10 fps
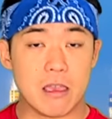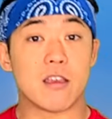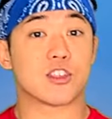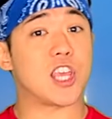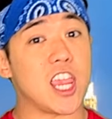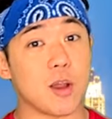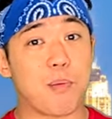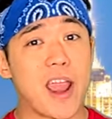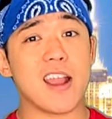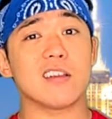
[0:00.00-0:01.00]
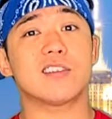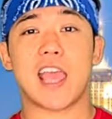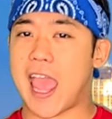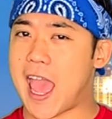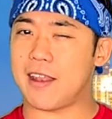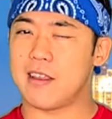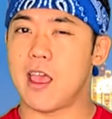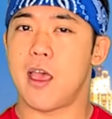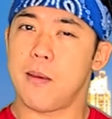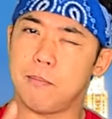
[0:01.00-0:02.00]
Say your prayers and
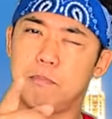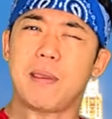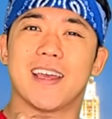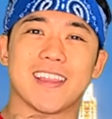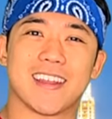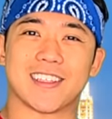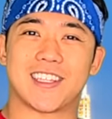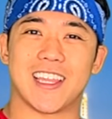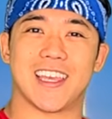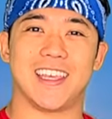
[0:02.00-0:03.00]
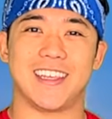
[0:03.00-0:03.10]
be a little silly.